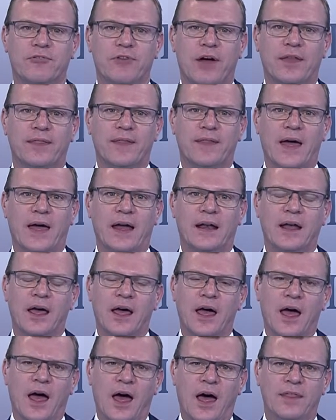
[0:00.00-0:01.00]
I think Janet
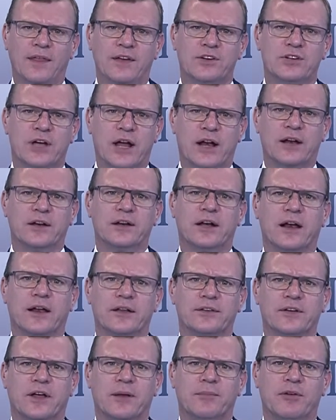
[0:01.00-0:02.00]
Yellen's going to be really
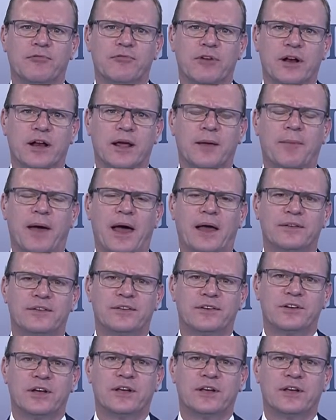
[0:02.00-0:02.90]
about suggesting that, you know,